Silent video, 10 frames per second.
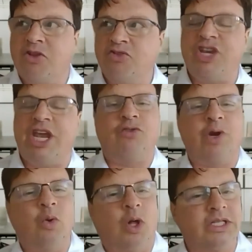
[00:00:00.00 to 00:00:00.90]
gender
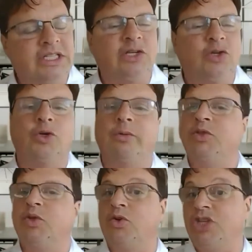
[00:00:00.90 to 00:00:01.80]
equality norms
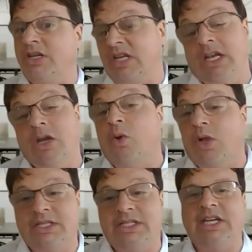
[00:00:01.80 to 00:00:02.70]
or gender
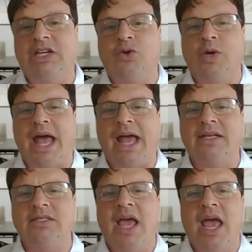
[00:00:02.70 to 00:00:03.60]
inequality in your
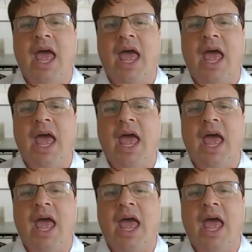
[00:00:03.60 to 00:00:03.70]
case?